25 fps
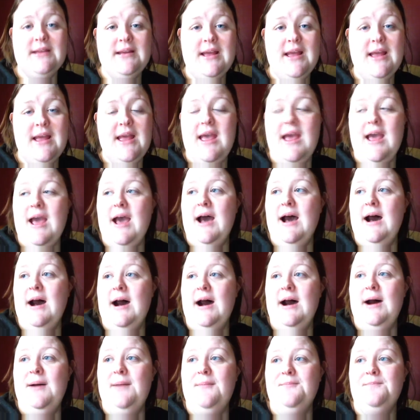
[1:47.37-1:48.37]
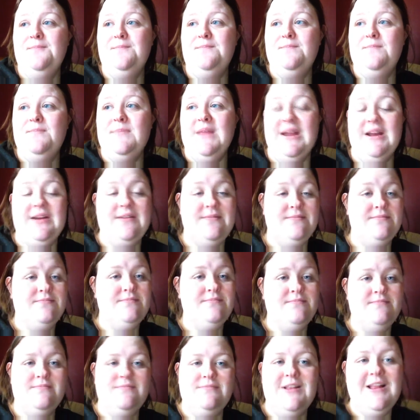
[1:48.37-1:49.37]
Like
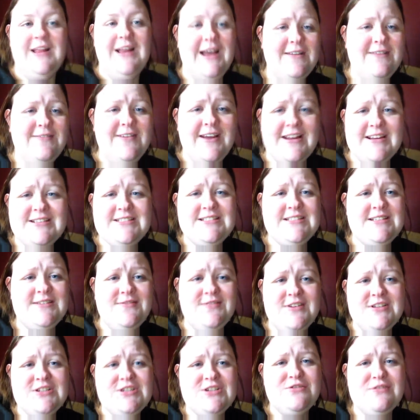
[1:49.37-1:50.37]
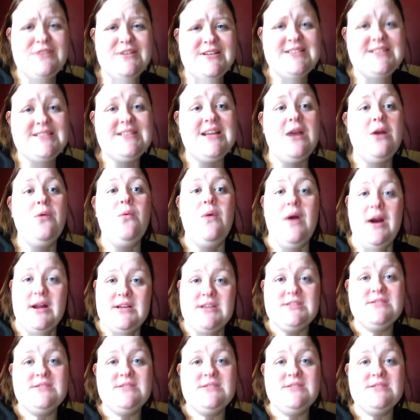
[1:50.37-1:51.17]
live action TV series, I watch